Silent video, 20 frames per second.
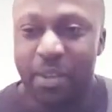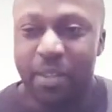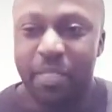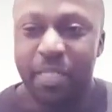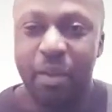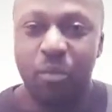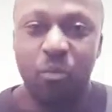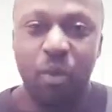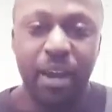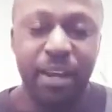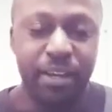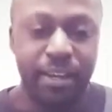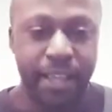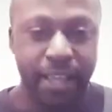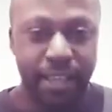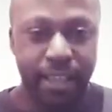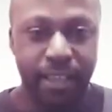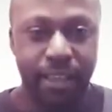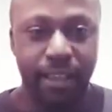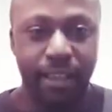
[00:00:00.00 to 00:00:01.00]
then one
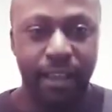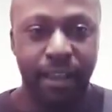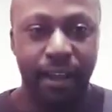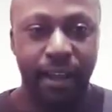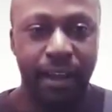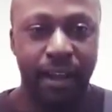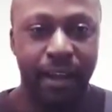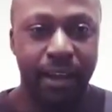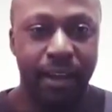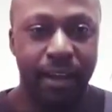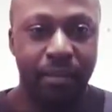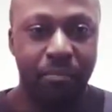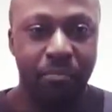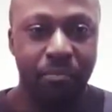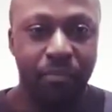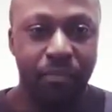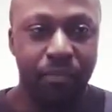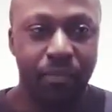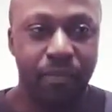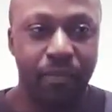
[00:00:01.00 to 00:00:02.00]
day, I
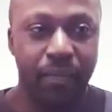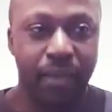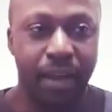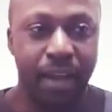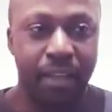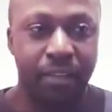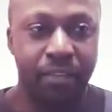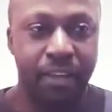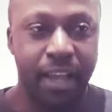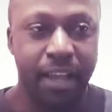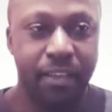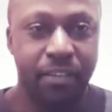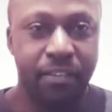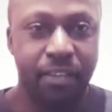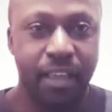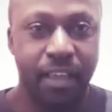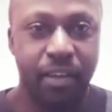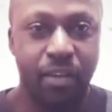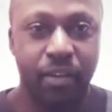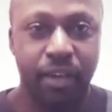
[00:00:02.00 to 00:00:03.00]
started
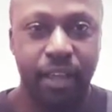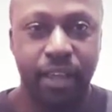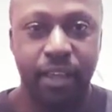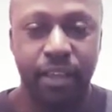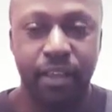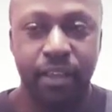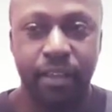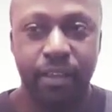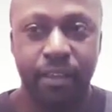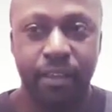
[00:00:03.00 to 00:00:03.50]
saying, okay,